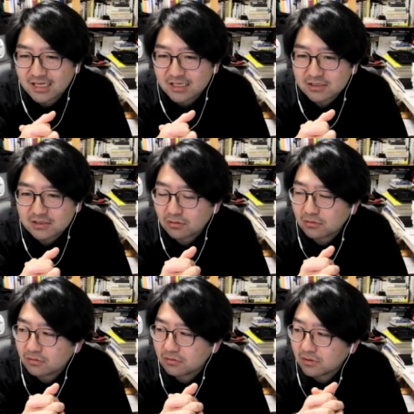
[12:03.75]

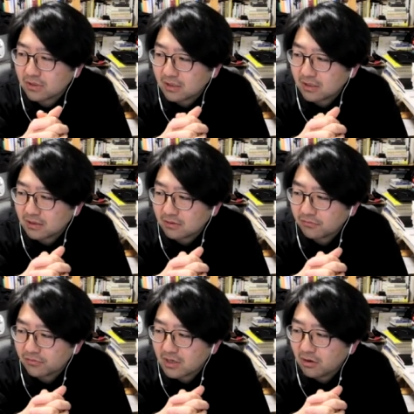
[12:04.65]
So
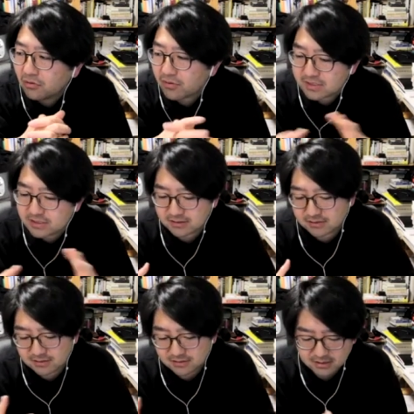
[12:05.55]
we are
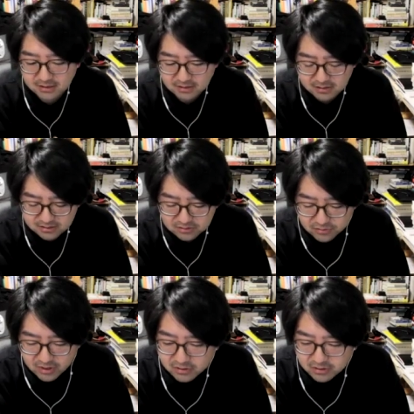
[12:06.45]
always
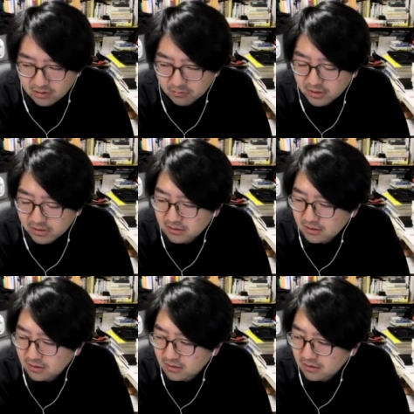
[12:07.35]
struggling about
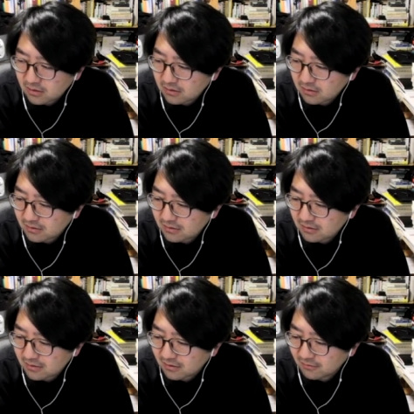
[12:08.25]
the
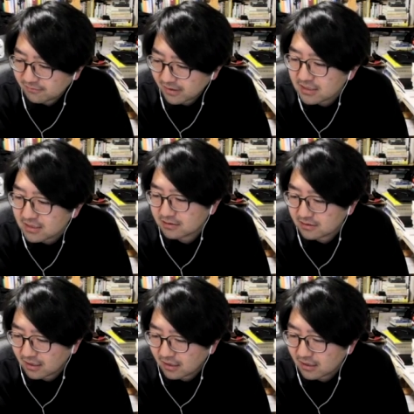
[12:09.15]
finding the
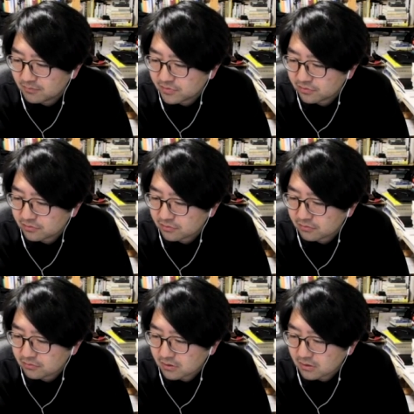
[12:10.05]
time
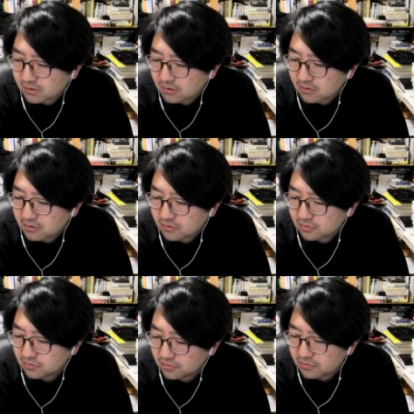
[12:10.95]
to
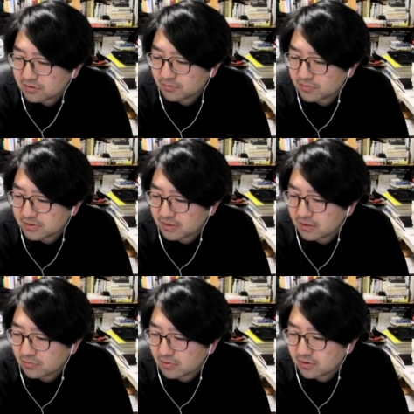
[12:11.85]
do something
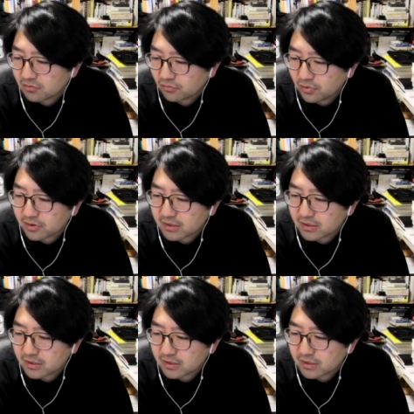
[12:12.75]
about your work.